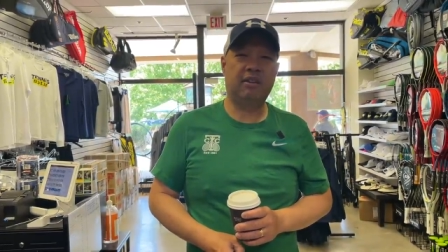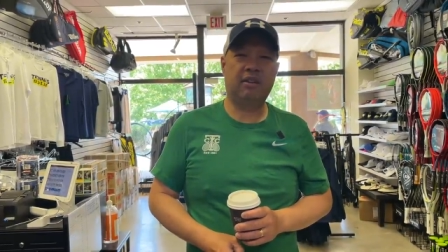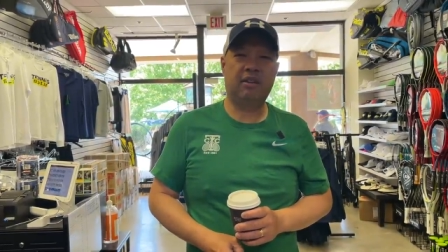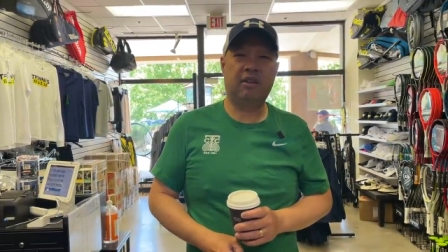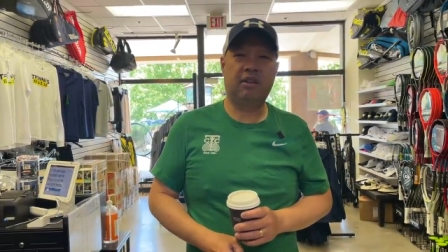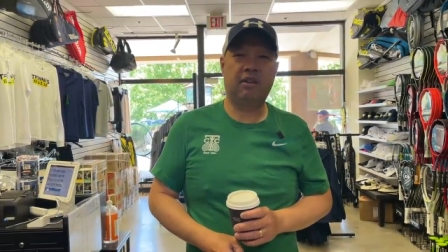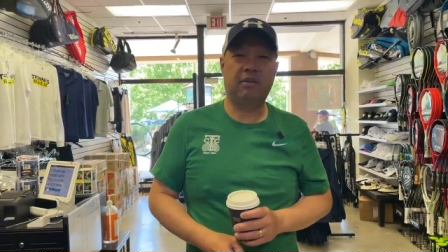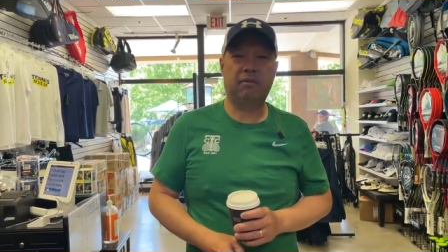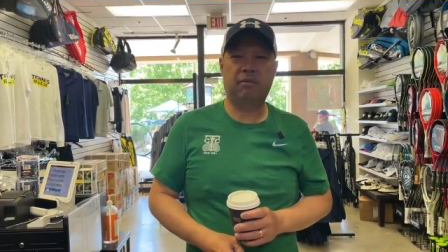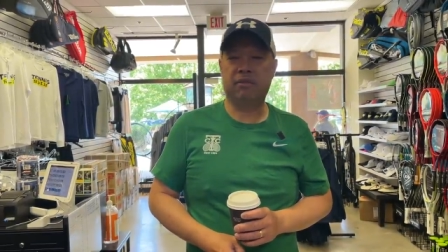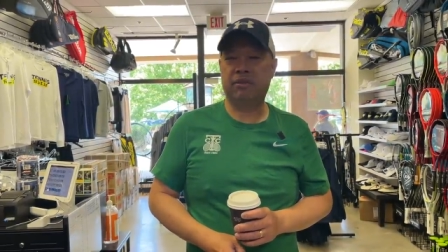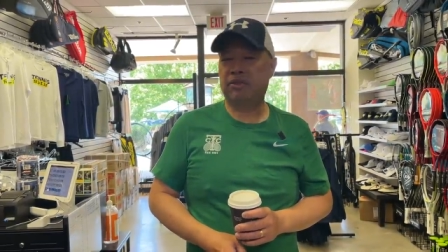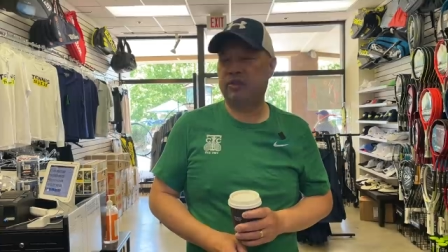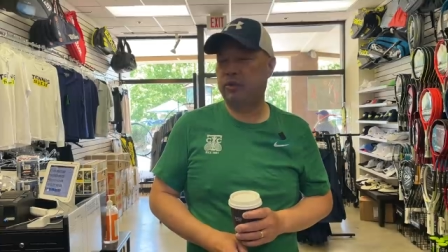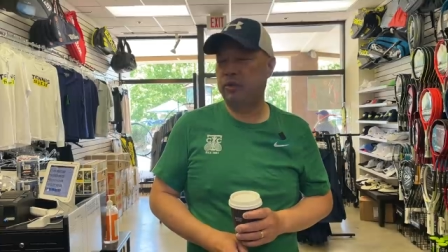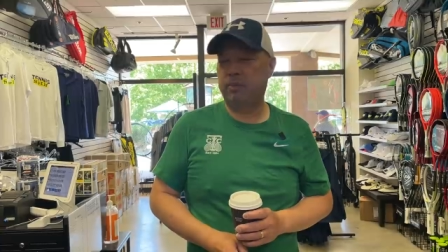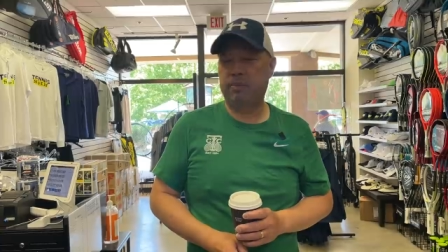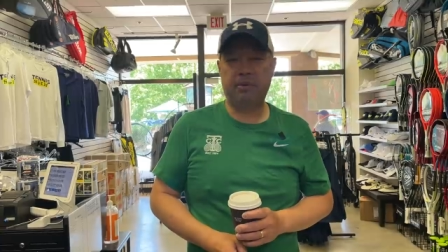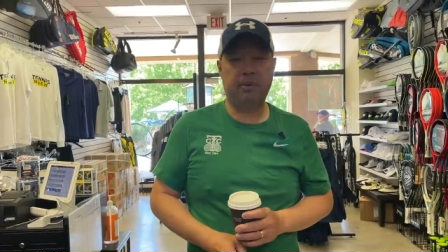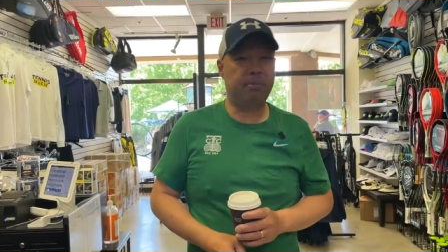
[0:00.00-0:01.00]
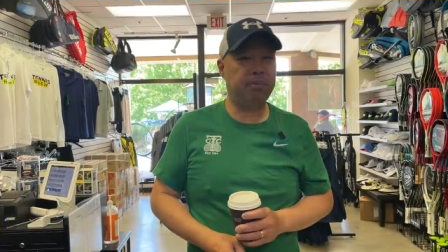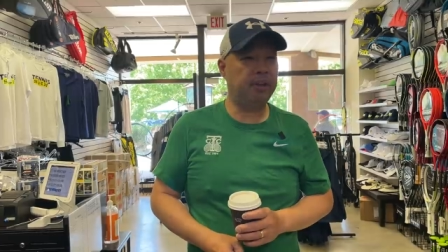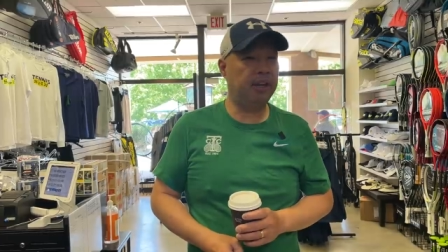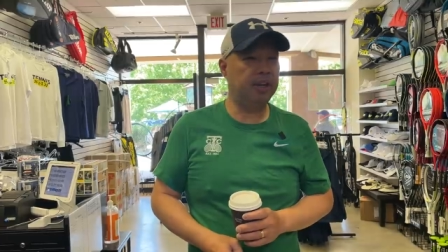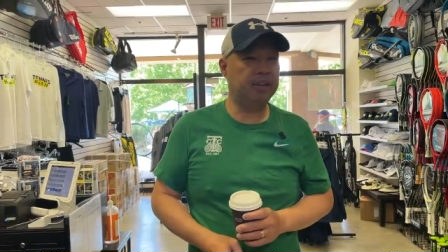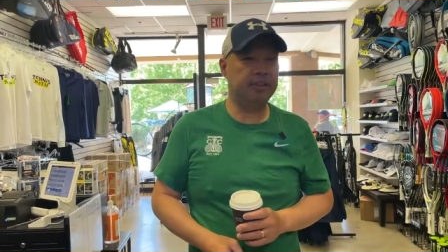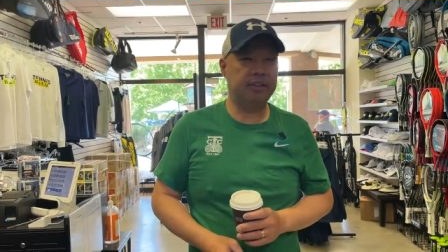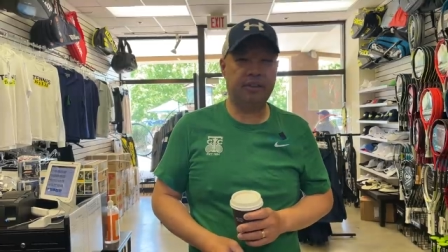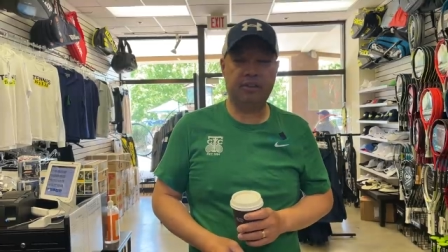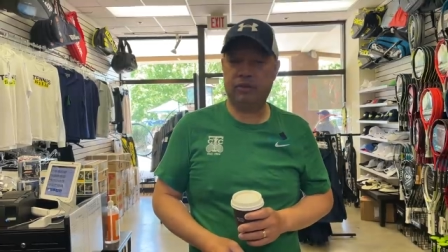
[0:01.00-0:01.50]
are super
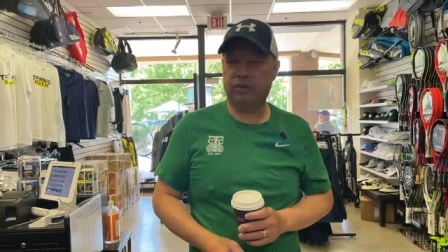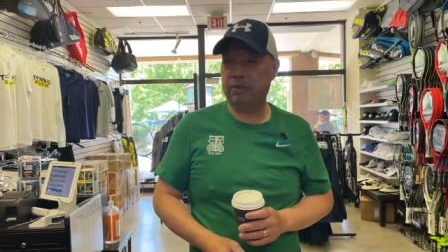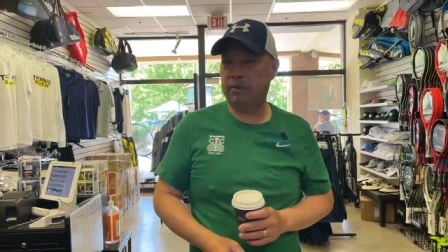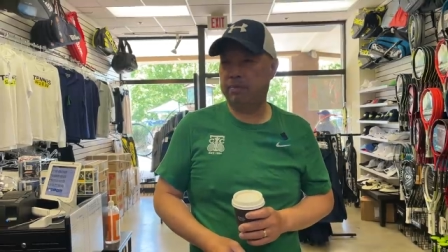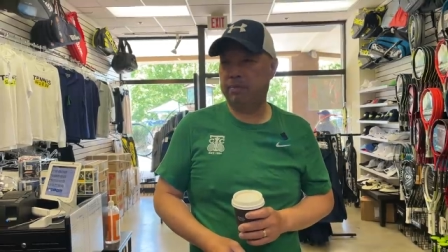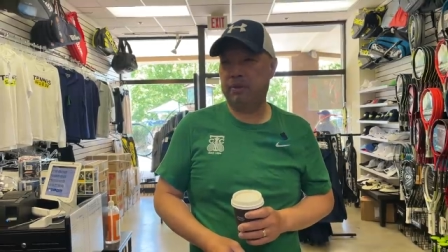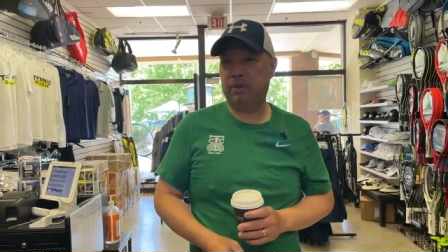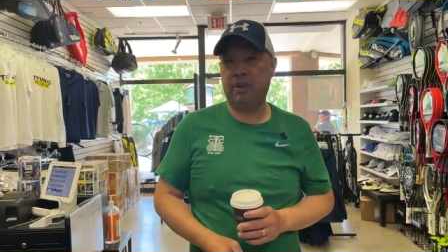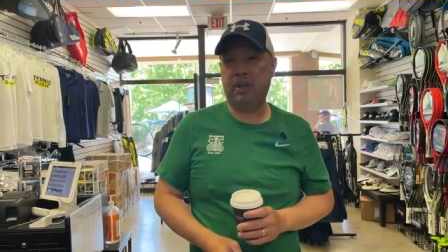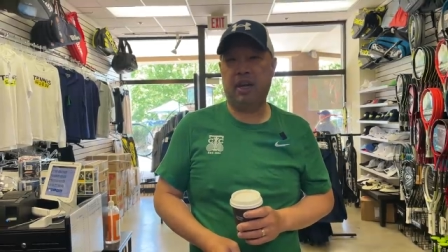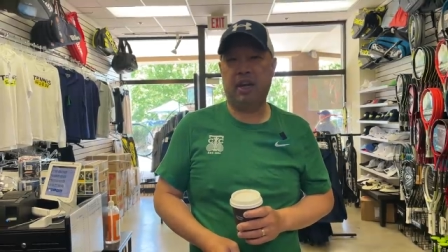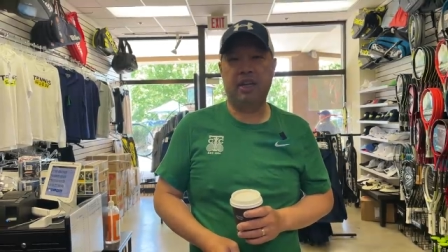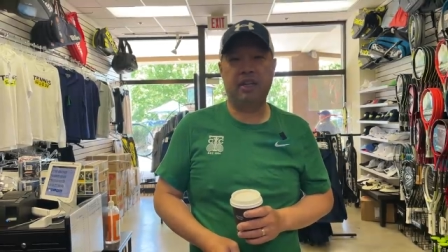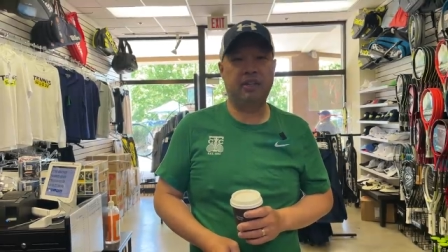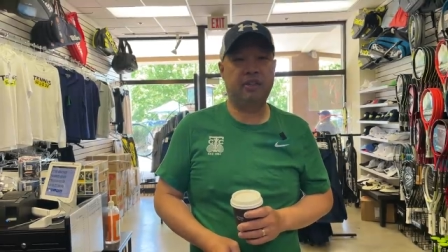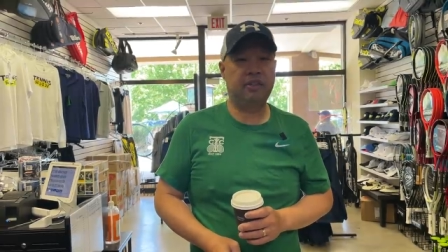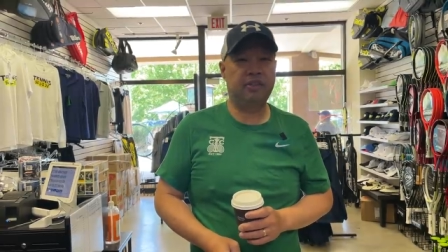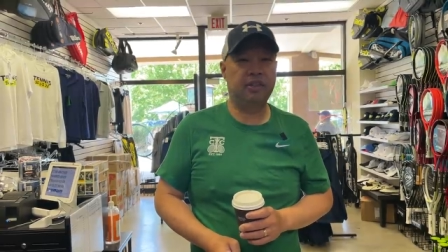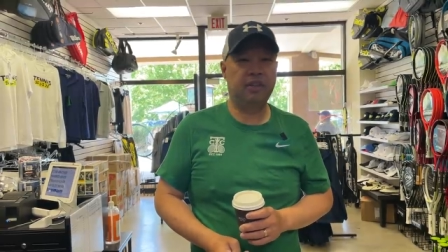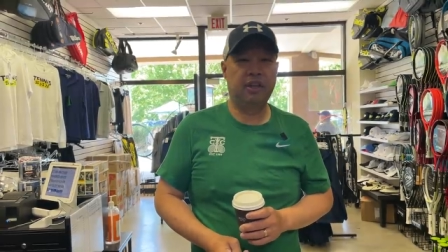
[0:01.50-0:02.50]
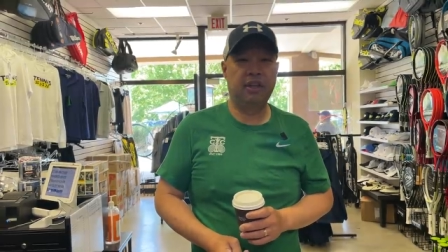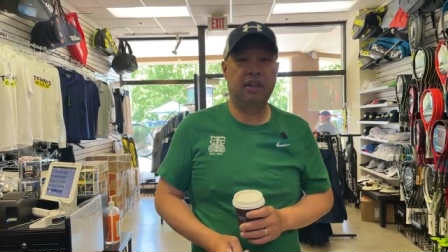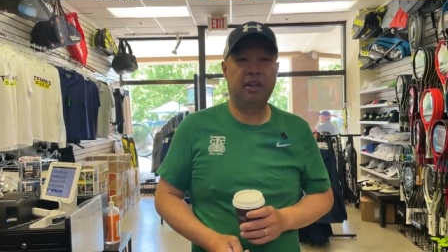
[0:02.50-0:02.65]
pleasant, super nice.